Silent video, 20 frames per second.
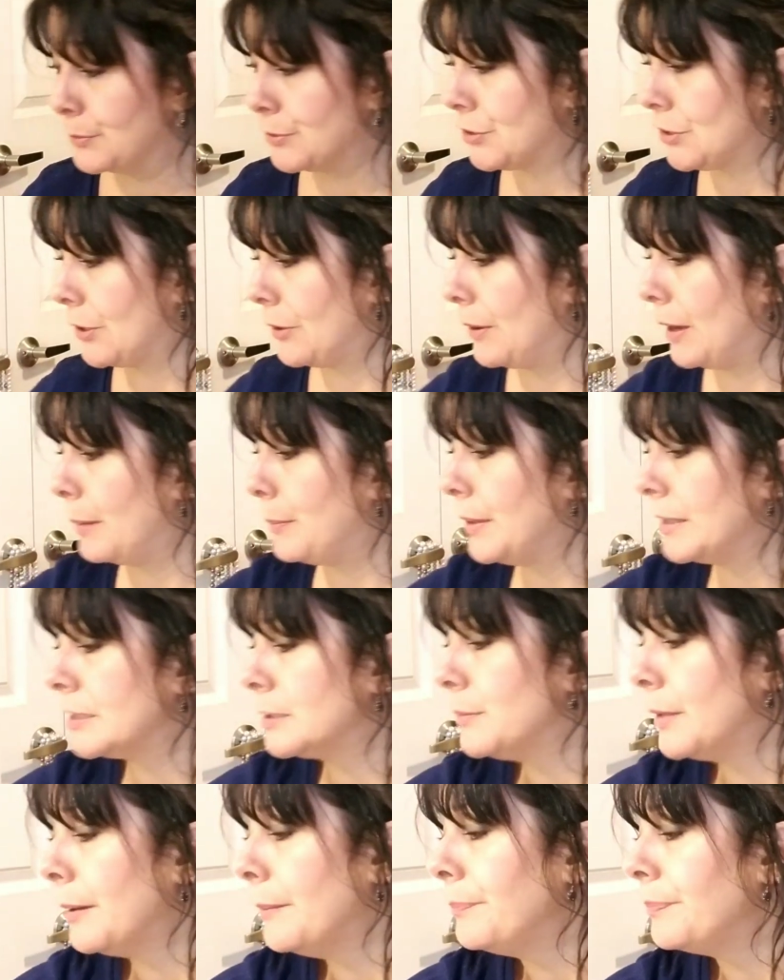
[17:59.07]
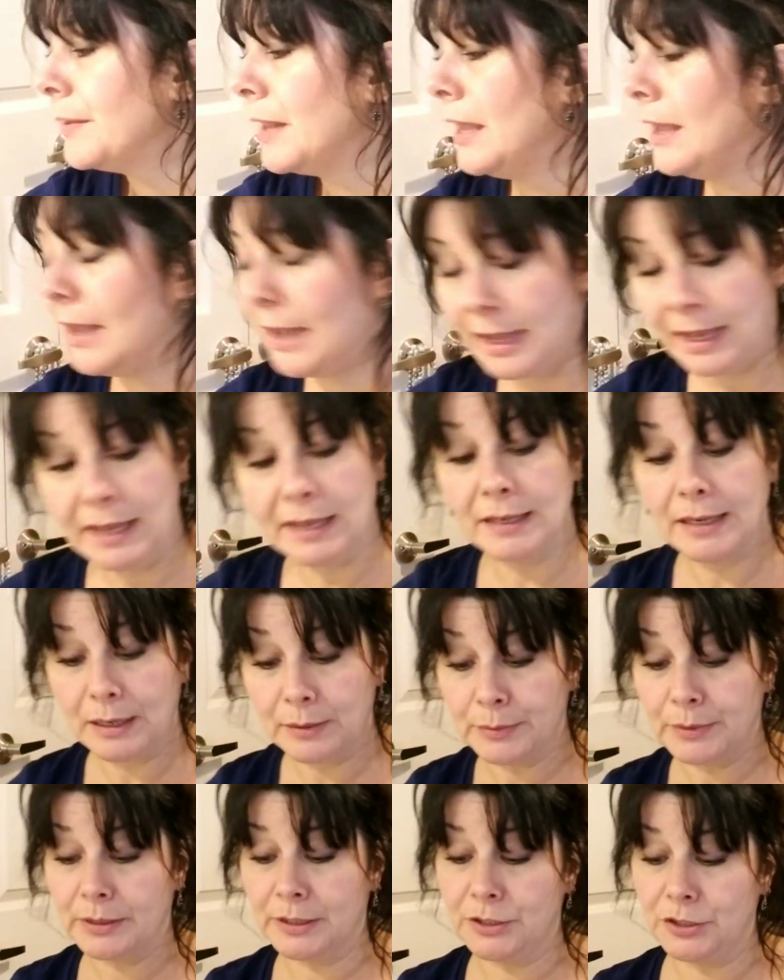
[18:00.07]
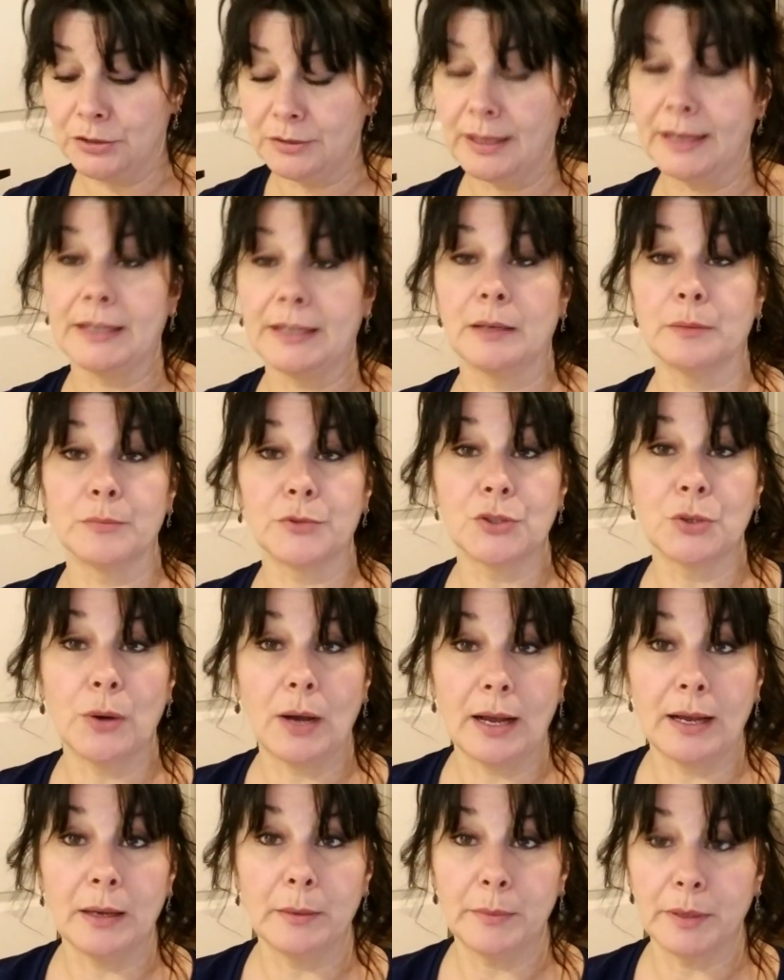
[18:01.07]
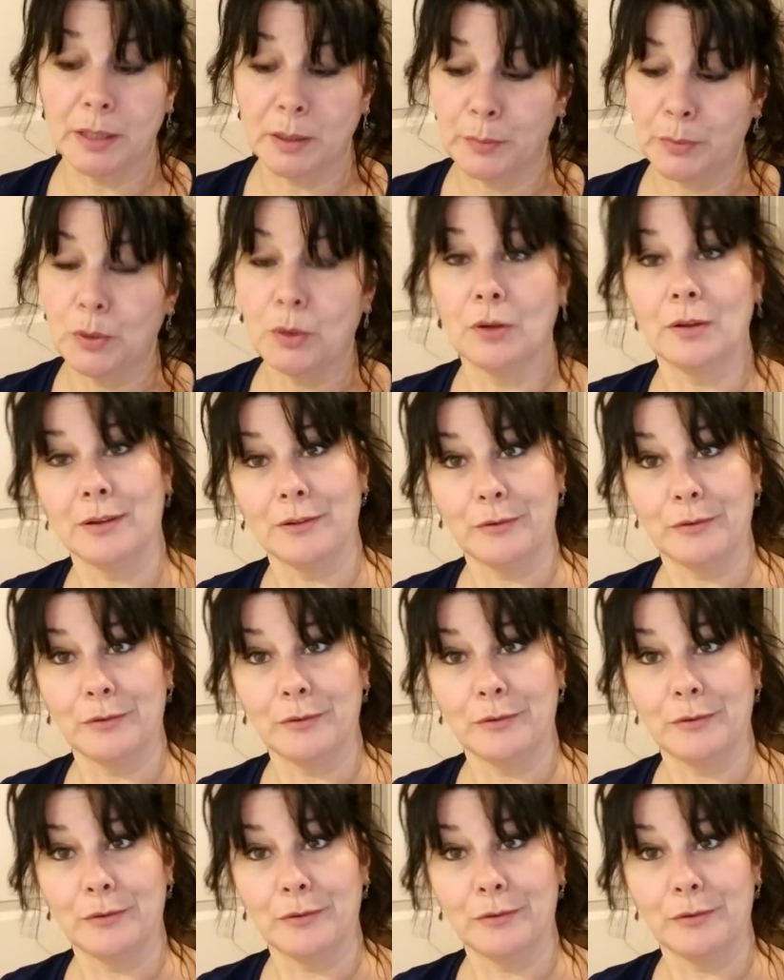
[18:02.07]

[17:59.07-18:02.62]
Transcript: So I picked them up, and I really do like them. So I am going to pull